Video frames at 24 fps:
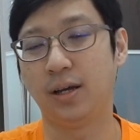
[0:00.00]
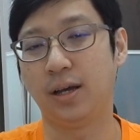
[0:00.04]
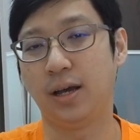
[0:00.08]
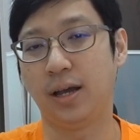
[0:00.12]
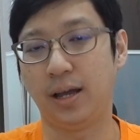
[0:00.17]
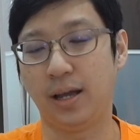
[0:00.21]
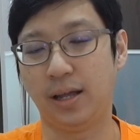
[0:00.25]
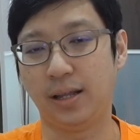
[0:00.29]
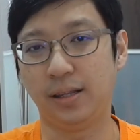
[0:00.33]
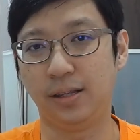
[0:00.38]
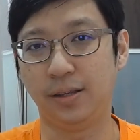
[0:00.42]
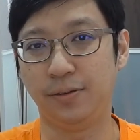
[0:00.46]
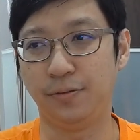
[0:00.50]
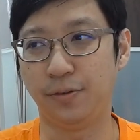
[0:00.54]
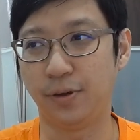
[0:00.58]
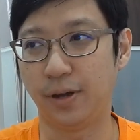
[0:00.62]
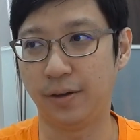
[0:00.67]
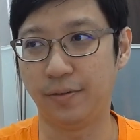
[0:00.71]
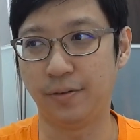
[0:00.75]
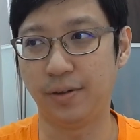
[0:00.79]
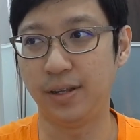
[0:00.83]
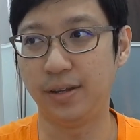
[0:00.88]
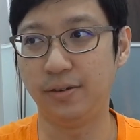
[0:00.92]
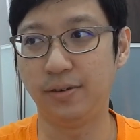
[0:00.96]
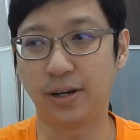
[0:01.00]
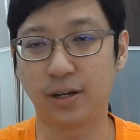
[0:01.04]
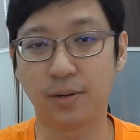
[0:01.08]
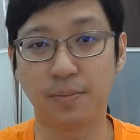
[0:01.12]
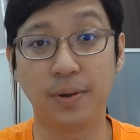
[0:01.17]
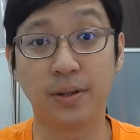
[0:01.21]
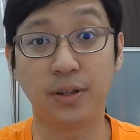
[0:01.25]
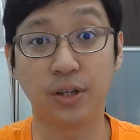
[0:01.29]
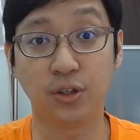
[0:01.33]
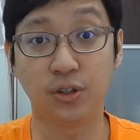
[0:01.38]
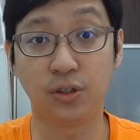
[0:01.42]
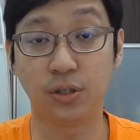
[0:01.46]
And if you have any
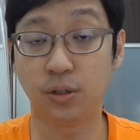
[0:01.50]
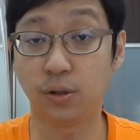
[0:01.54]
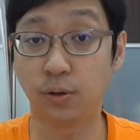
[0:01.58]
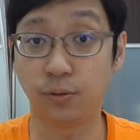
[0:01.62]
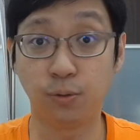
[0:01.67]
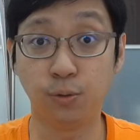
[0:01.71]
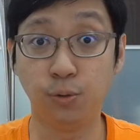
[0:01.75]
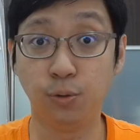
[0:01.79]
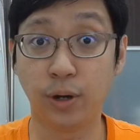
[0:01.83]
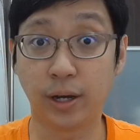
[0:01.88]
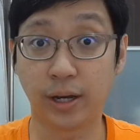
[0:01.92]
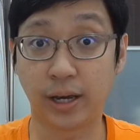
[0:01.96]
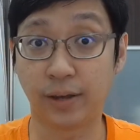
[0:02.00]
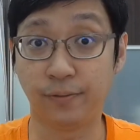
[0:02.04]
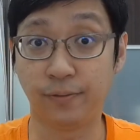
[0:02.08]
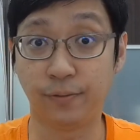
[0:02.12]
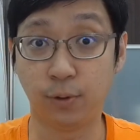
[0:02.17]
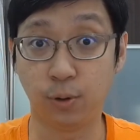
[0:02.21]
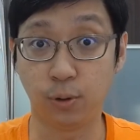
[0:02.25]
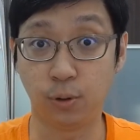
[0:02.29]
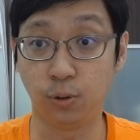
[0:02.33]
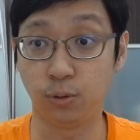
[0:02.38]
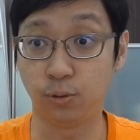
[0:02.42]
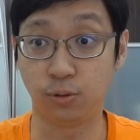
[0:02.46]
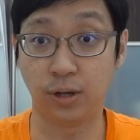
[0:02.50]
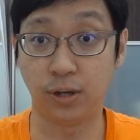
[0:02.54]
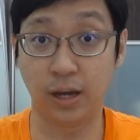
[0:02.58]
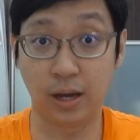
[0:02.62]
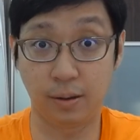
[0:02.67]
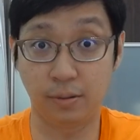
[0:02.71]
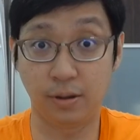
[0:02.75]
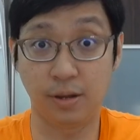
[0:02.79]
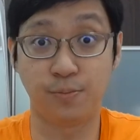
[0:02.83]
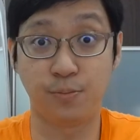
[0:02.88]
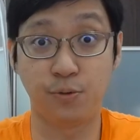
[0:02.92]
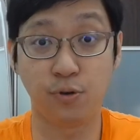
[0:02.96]
recommendation of who I can follow to
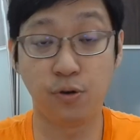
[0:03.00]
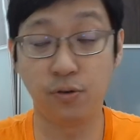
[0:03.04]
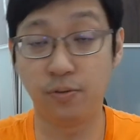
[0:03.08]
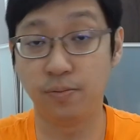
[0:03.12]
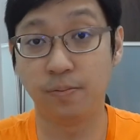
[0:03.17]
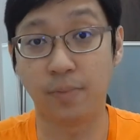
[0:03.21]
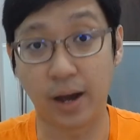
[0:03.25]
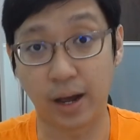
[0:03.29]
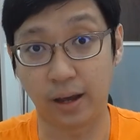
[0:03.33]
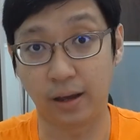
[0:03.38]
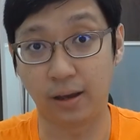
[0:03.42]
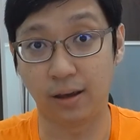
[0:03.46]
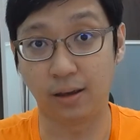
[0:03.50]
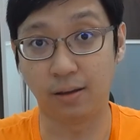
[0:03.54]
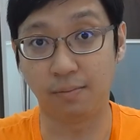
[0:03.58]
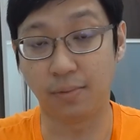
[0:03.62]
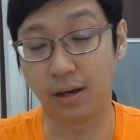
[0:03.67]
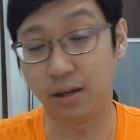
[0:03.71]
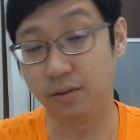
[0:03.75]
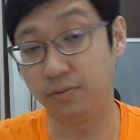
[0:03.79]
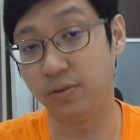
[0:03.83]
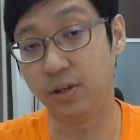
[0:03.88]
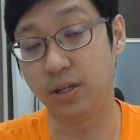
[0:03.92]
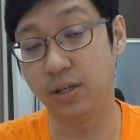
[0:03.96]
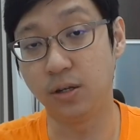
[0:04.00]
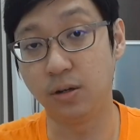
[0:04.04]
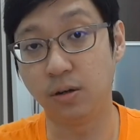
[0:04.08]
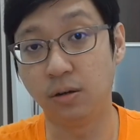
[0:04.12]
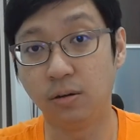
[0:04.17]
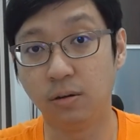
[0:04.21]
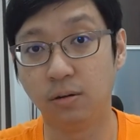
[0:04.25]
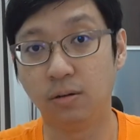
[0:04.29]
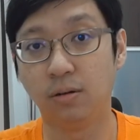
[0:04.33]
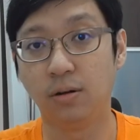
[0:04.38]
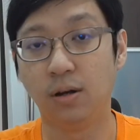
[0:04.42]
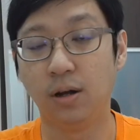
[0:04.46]
improve my
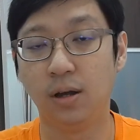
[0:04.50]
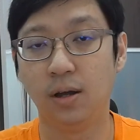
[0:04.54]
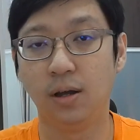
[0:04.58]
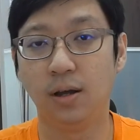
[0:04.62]
video